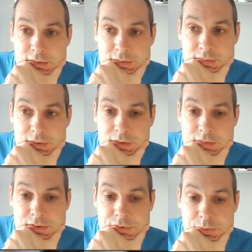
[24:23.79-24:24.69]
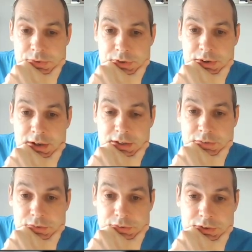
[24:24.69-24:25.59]
Okay, this was an
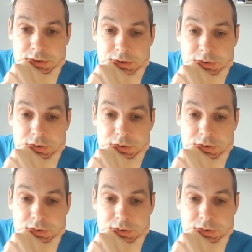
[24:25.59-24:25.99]
inaccuracy.